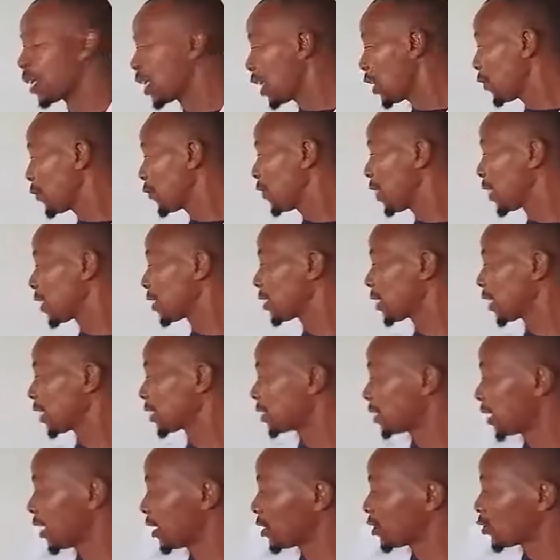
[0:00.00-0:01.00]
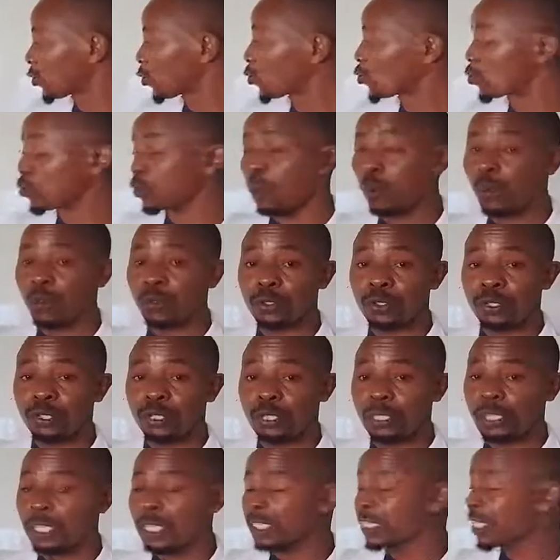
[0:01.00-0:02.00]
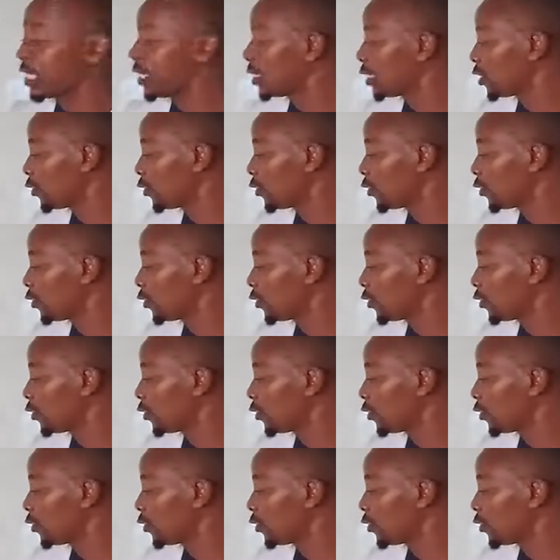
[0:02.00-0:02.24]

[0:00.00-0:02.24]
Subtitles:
if there is a test on tone, then